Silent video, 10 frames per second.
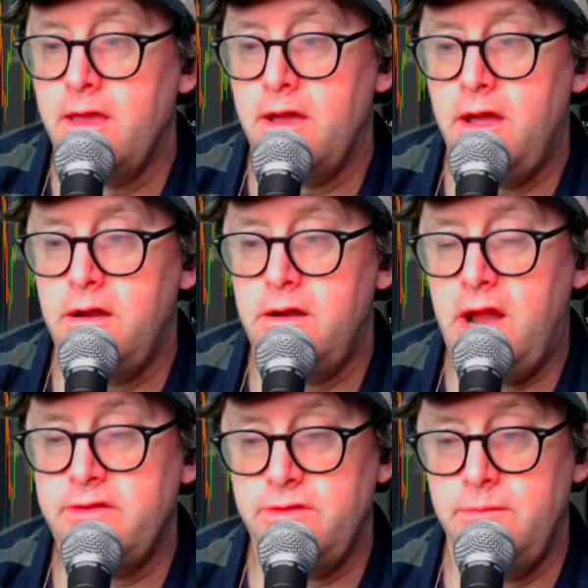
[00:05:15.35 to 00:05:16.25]

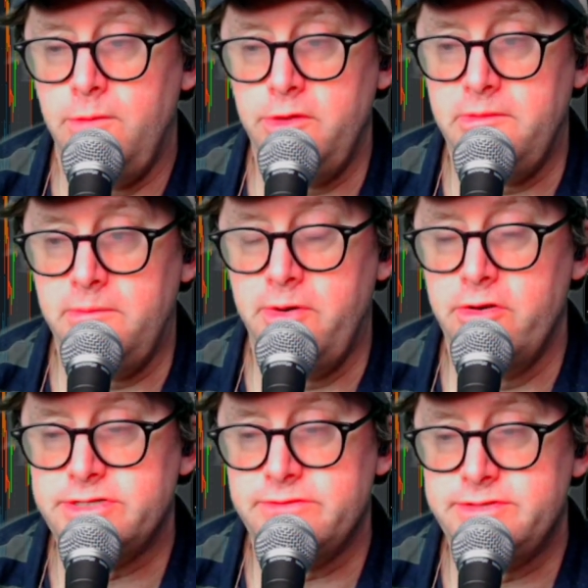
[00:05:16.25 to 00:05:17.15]
I saw multiple
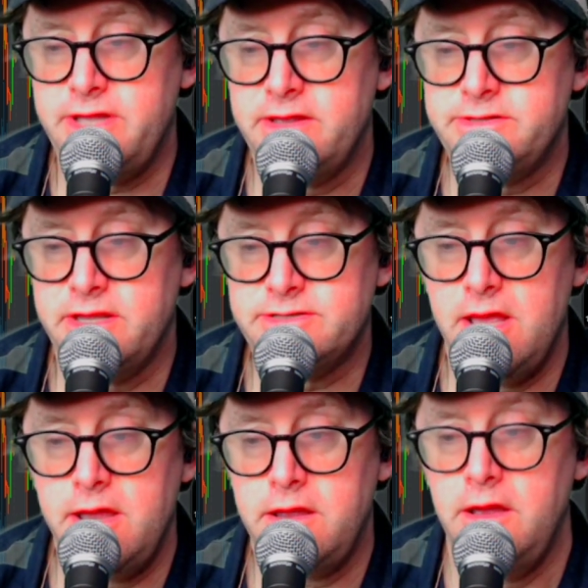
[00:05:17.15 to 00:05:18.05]
posts of saying things
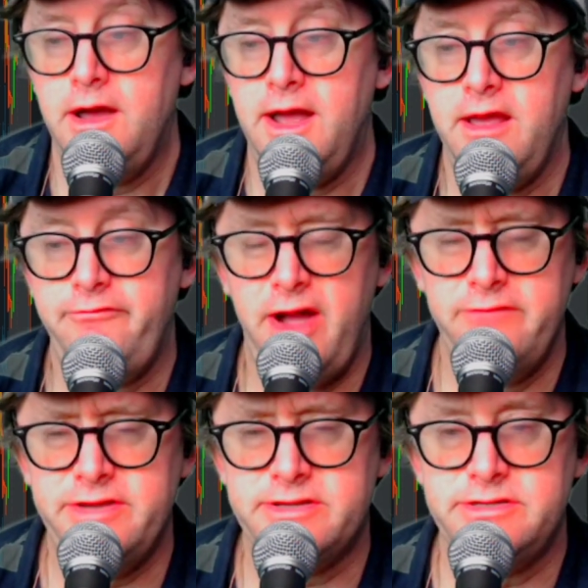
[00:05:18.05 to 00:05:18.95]
like, I have
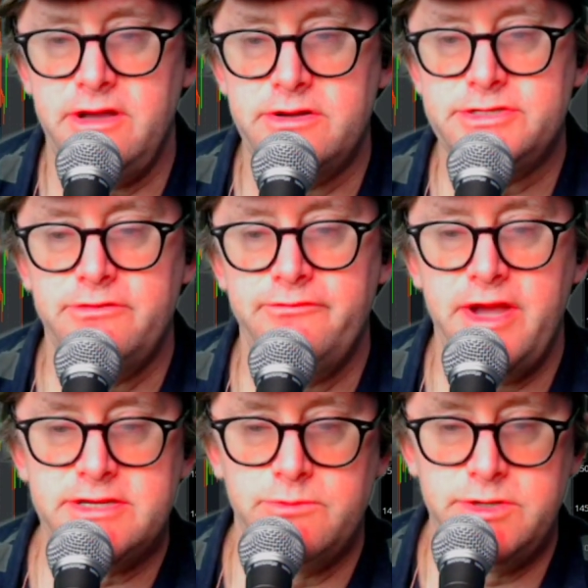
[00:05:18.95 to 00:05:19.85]
$5,000 to
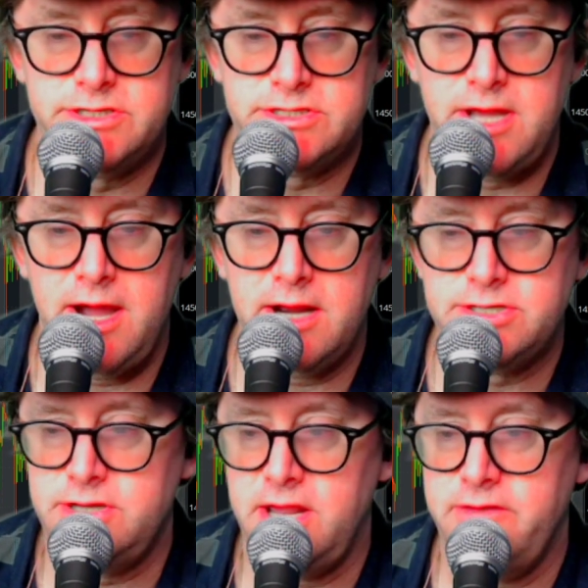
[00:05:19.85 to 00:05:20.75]
invest. Which stock
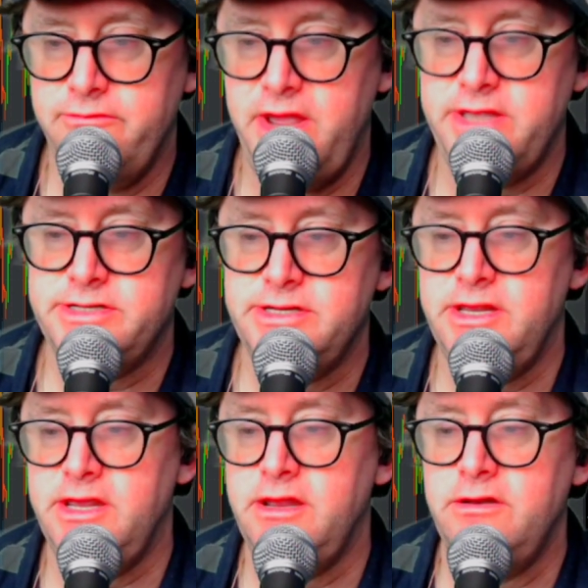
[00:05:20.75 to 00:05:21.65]
should I invest
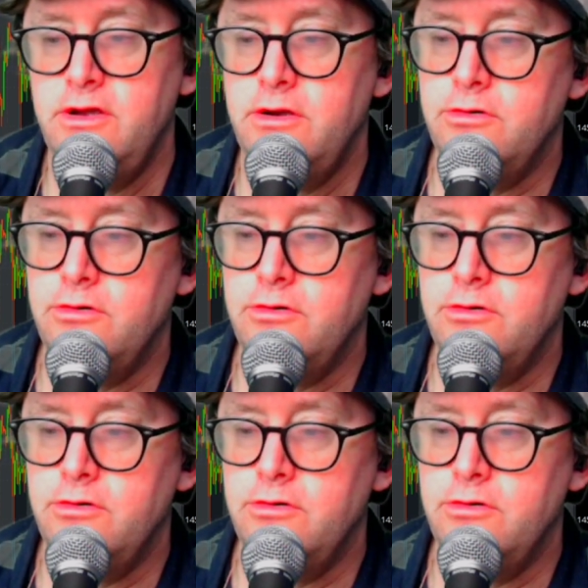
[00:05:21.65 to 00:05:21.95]
in?